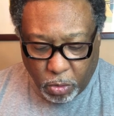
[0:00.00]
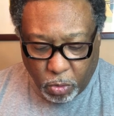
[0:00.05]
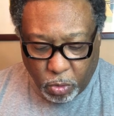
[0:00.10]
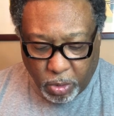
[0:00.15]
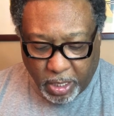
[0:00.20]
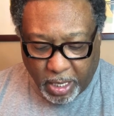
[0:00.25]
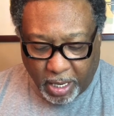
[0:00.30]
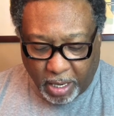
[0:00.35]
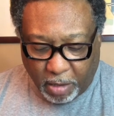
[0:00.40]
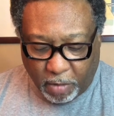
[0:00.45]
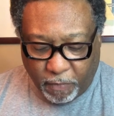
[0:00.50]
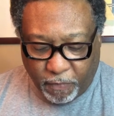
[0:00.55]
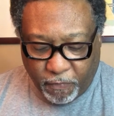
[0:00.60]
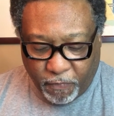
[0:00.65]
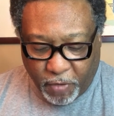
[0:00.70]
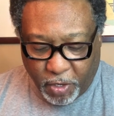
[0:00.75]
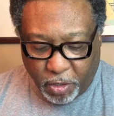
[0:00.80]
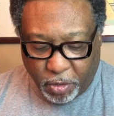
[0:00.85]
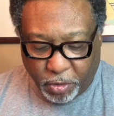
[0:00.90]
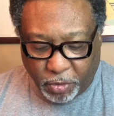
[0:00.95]
without
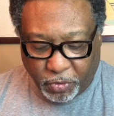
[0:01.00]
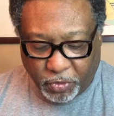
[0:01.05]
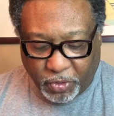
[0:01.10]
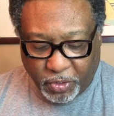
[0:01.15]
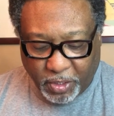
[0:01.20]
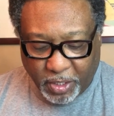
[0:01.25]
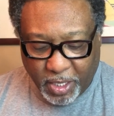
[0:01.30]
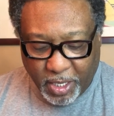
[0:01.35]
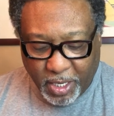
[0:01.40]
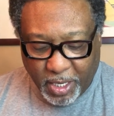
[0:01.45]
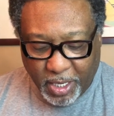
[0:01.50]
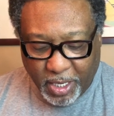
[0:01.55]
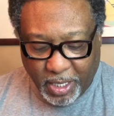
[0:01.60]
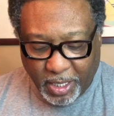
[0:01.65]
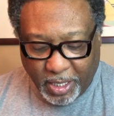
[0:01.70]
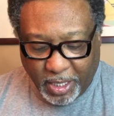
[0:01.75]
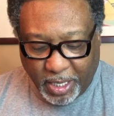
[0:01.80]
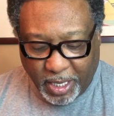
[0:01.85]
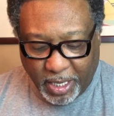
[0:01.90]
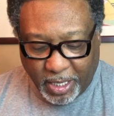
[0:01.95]
first
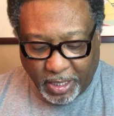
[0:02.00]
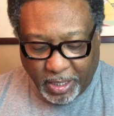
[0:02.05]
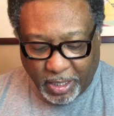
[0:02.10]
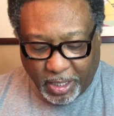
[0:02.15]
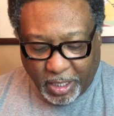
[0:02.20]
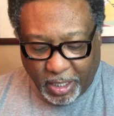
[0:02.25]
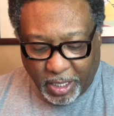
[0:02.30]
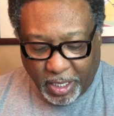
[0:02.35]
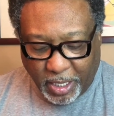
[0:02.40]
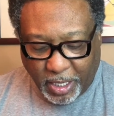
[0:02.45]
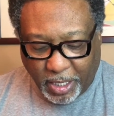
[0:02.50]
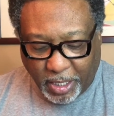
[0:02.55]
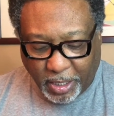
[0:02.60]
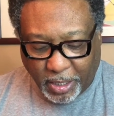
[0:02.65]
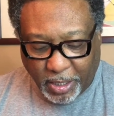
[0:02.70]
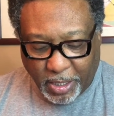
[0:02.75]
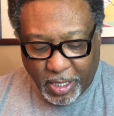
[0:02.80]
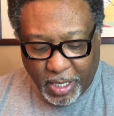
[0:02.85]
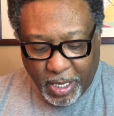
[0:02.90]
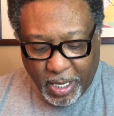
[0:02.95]
getting
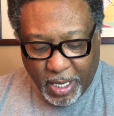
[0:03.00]
clean.